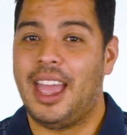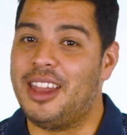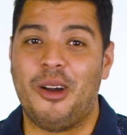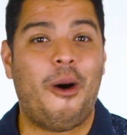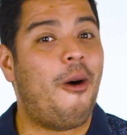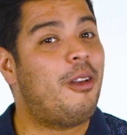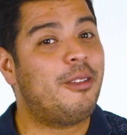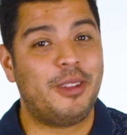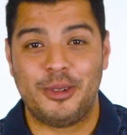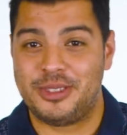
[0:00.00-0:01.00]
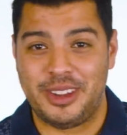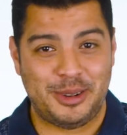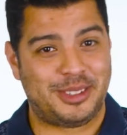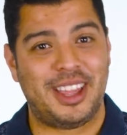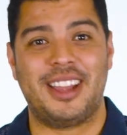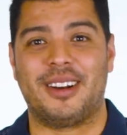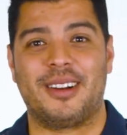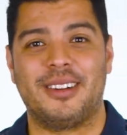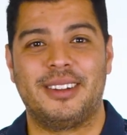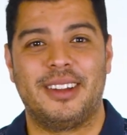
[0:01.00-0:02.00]
And all of those years
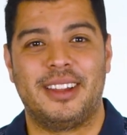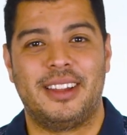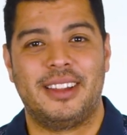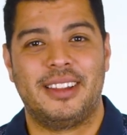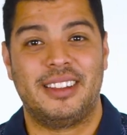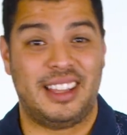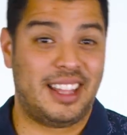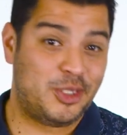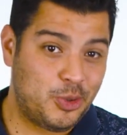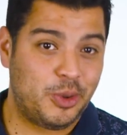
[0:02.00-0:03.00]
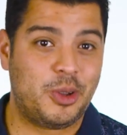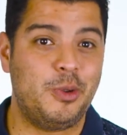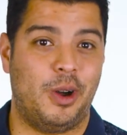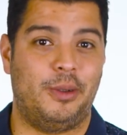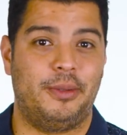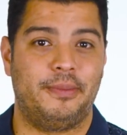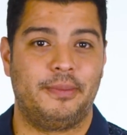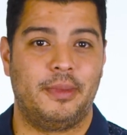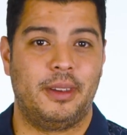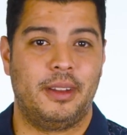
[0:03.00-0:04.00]
later, it led to Akuo.
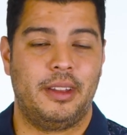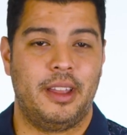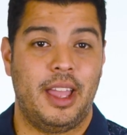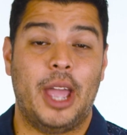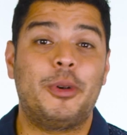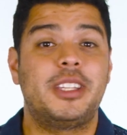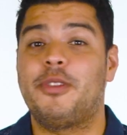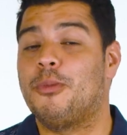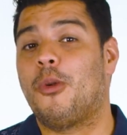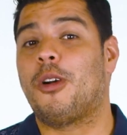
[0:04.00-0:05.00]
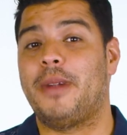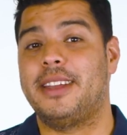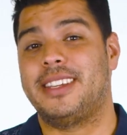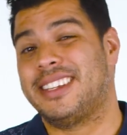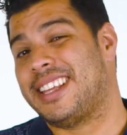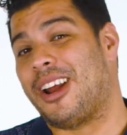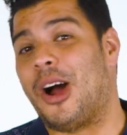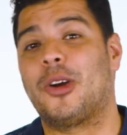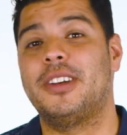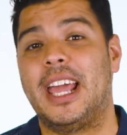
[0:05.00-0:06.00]
And what's even more amazing is that
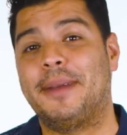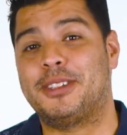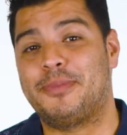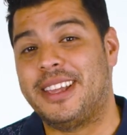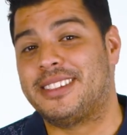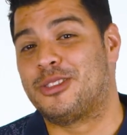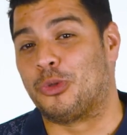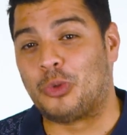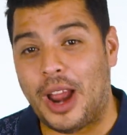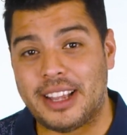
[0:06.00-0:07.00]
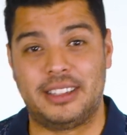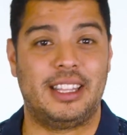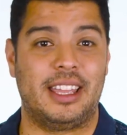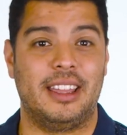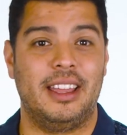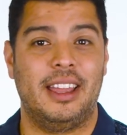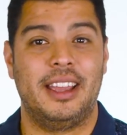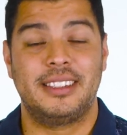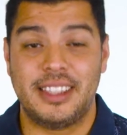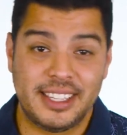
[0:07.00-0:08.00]
our name speaks directly
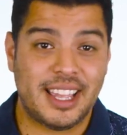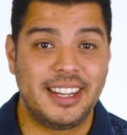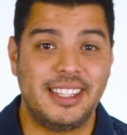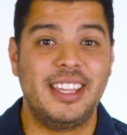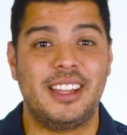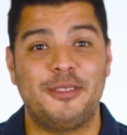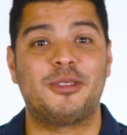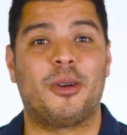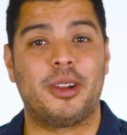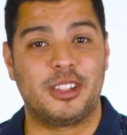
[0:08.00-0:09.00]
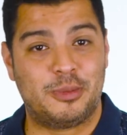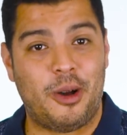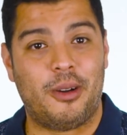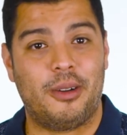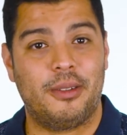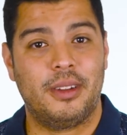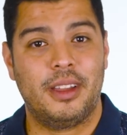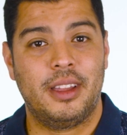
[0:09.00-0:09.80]
to this idea of starting small.